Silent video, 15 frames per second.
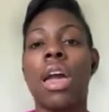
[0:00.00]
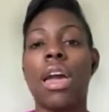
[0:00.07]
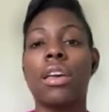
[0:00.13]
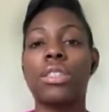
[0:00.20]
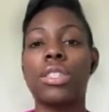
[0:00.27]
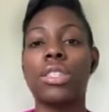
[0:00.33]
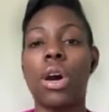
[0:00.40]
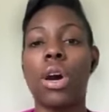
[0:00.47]

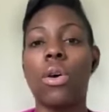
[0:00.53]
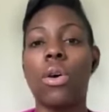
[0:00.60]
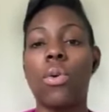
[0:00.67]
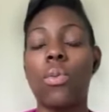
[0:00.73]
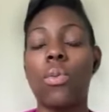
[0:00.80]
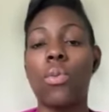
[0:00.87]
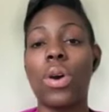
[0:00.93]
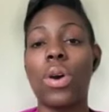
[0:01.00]
And
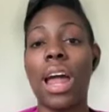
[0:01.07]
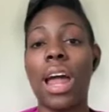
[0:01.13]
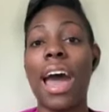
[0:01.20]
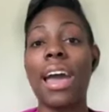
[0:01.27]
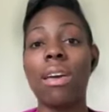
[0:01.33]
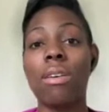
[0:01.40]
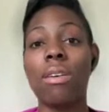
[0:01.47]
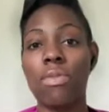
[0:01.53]
so what
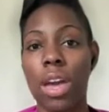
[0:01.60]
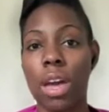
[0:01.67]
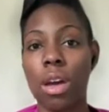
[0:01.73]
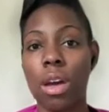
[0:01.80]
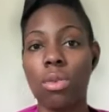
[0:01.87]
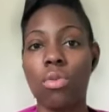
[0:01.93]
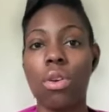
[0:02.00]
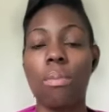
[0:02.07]
I have
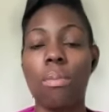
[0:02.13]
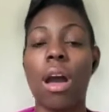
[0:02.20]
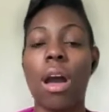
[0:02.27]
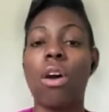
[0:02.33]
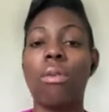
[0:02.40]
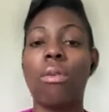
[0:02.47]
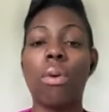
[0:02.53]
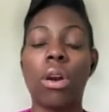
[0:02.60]
found from
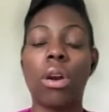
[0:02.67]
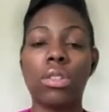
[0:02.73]
my own